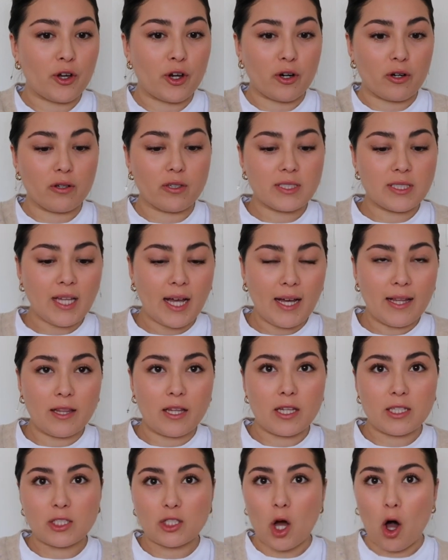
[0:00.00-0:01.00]
the girls
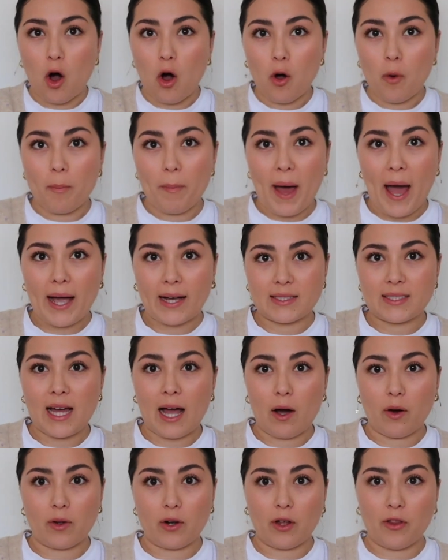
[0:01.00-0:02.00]
side it's all packed
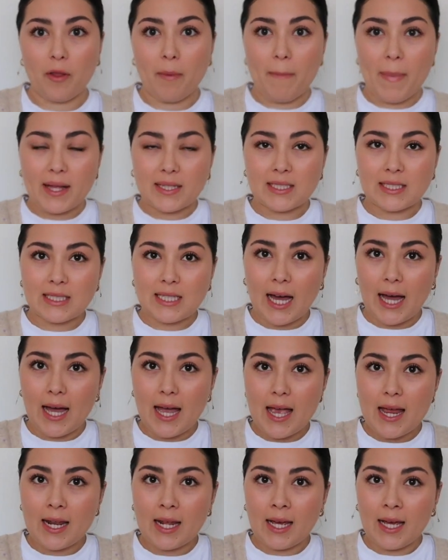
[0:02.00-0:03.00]
out. On the men's
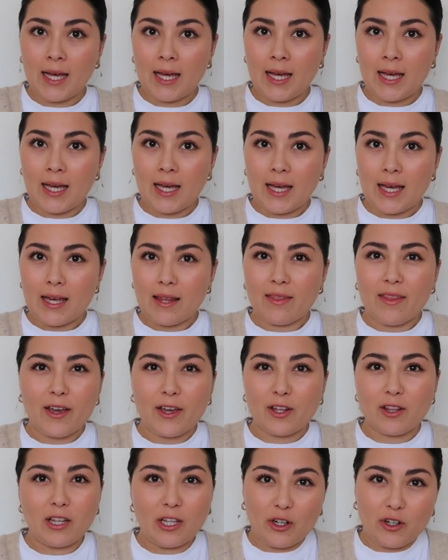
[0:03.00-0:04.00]
side they
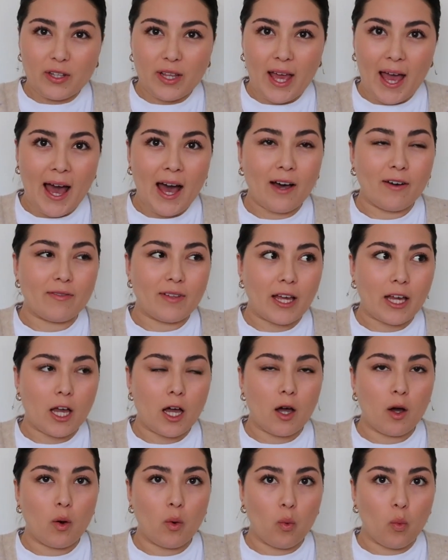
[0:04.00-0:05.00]
could literally have like
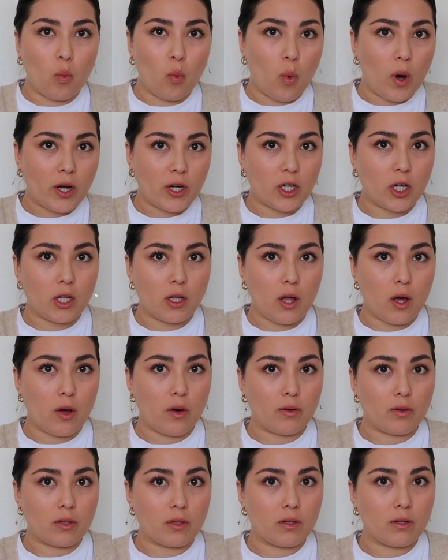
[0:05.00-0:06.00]
one
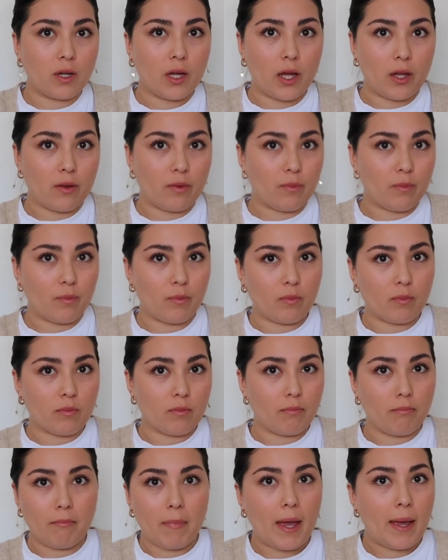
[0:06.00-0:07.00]
cologne and
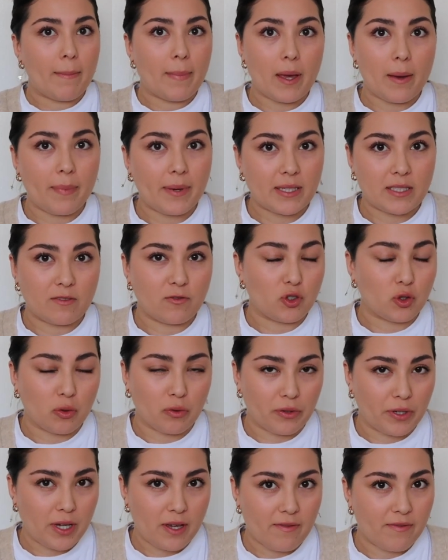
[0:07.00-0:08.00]
maybe a piece of
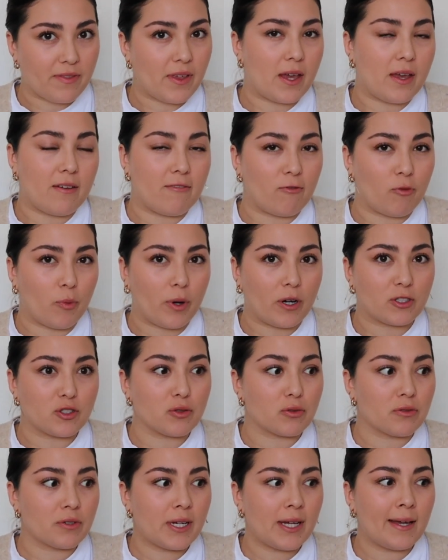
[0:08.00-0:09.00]
jewelry if they even wear
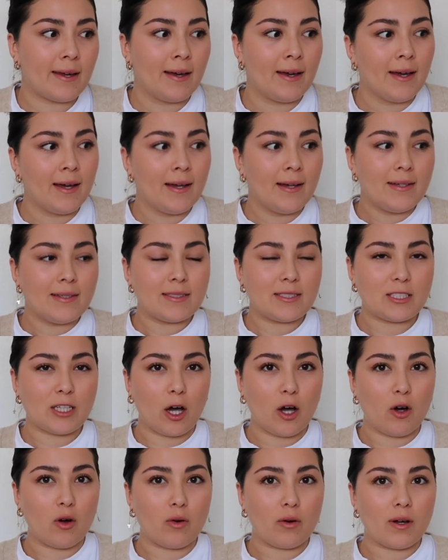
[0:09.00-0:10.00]
jewelry.
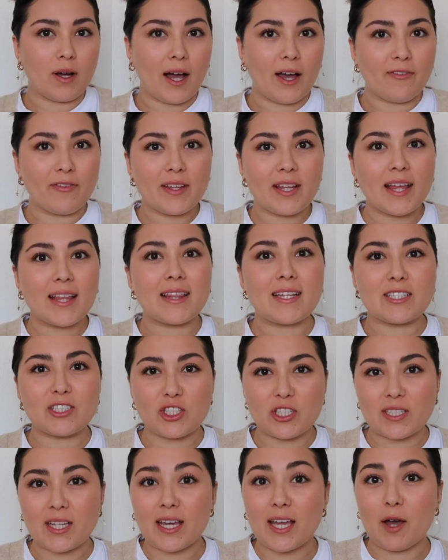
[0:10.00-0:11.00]
So I feel like this
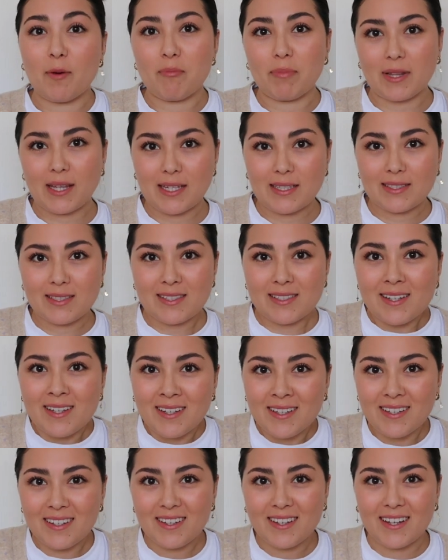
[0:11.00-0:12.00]
just like completes
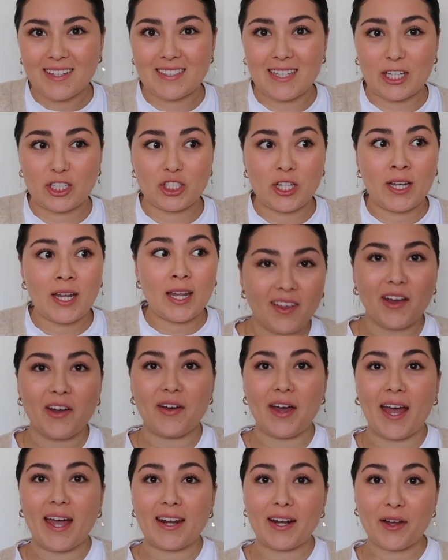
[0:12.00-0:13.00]
the section.
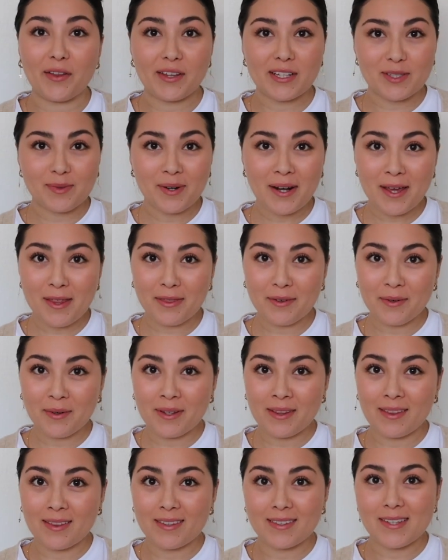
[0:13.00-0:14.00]
Okay, now this one I threw
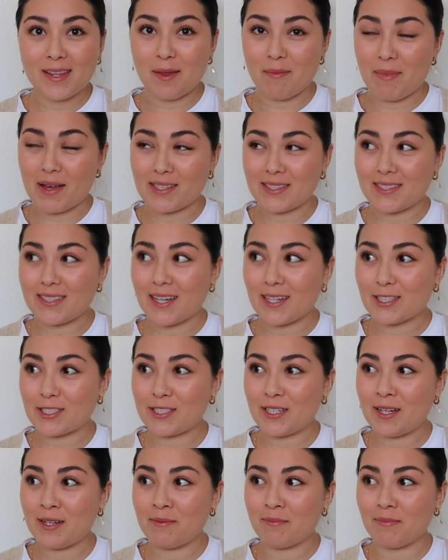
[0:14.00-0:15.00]
into the men's
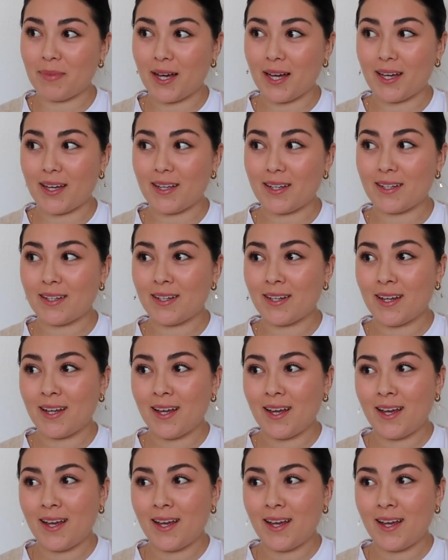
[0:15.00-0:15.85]
section, but